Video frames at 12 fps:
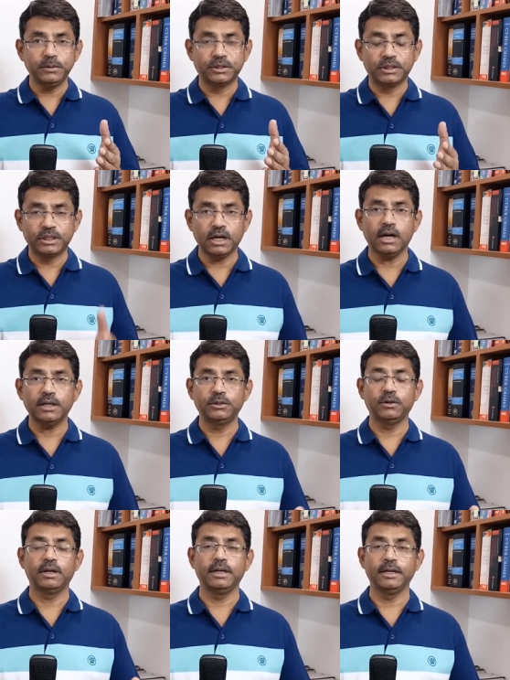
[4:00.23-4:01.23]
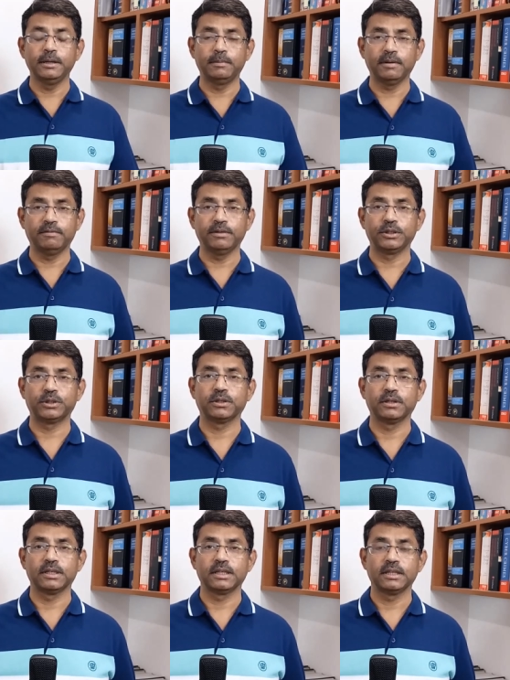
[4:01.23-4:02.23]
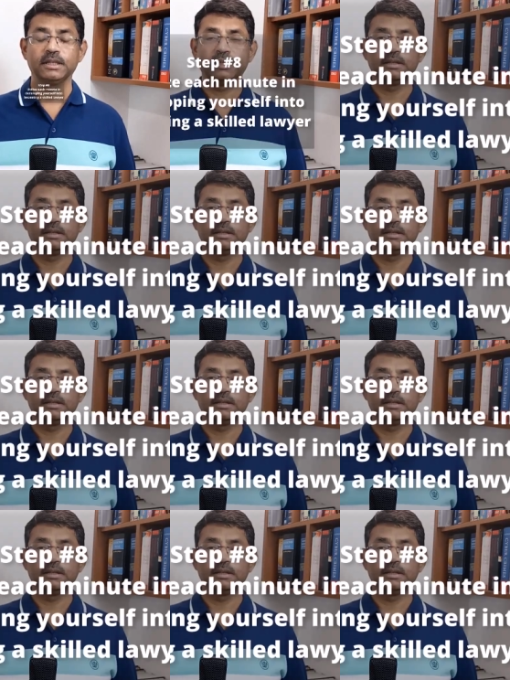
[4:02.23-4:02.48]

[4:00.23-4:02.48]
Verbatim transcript: you start your legal profession,